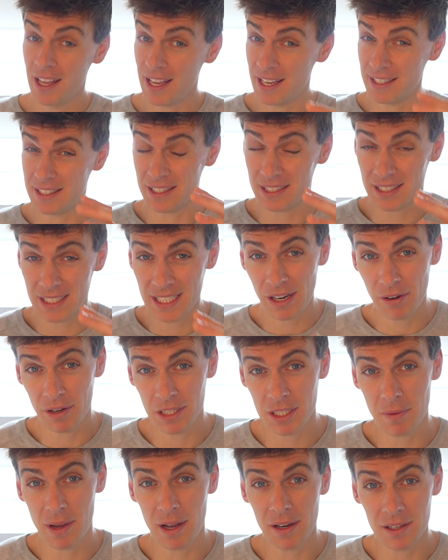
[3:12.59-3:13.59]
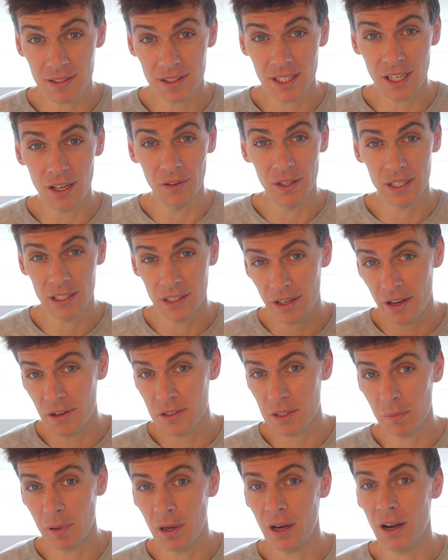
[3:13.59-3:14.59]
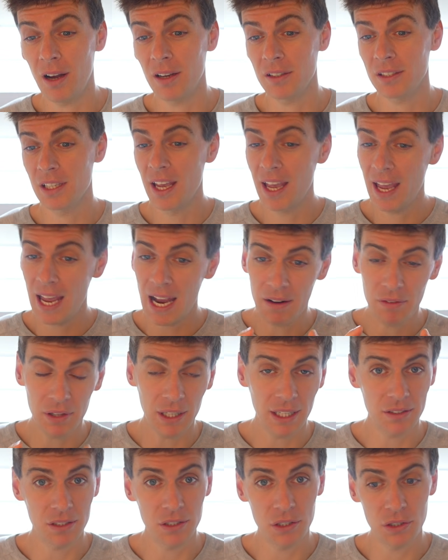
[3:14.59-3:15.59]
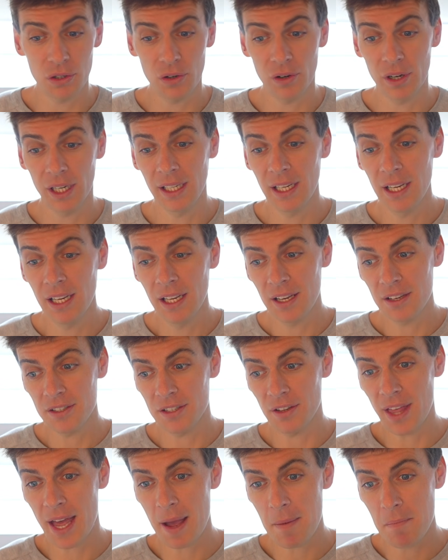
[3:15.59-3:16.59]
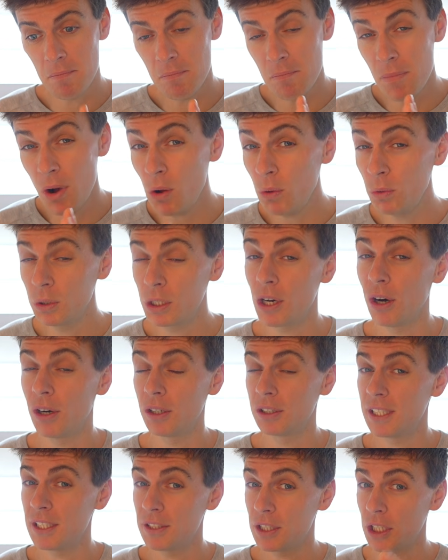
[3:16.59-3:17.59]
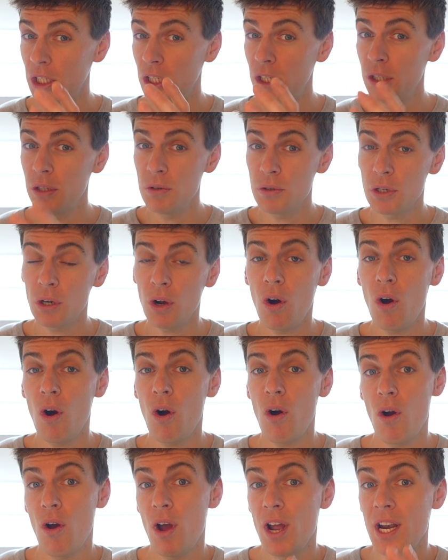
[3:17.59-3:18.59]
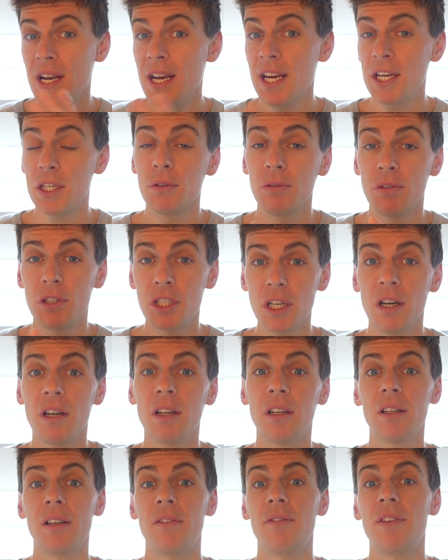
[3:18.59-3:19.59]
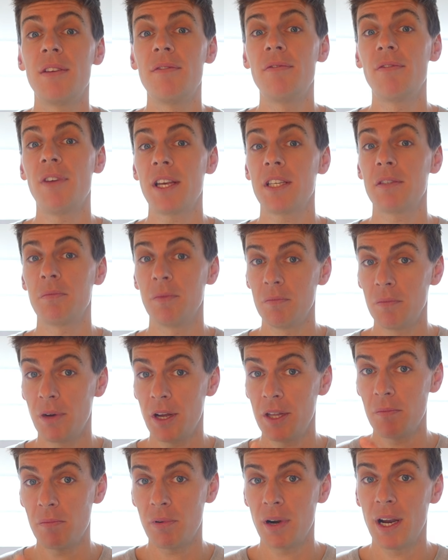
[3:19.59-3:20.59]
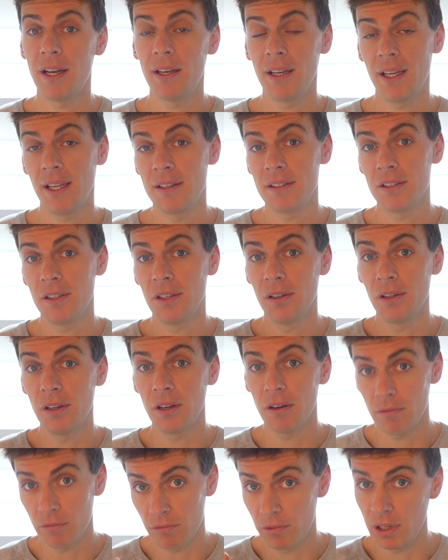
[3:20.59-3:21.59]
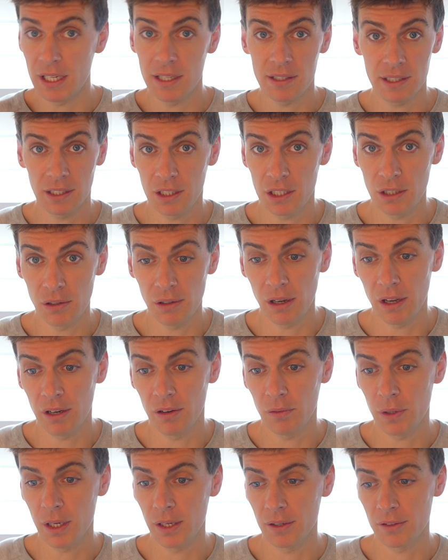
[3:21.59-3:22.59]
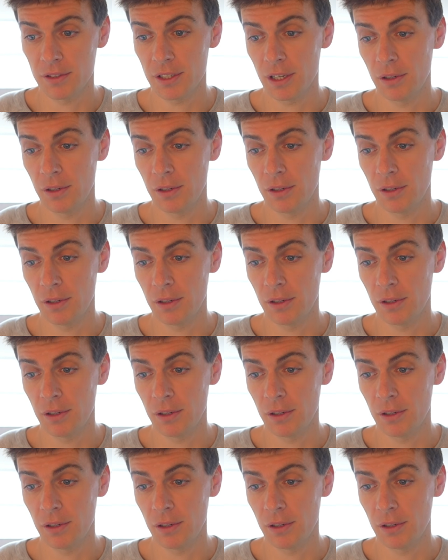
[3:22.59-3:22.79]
It's a serious amount of steel. There's loads of parts, everything has a drawing. So that mold cost is a huge initial chunk of the investment by the brand into releasing a new line of wheels.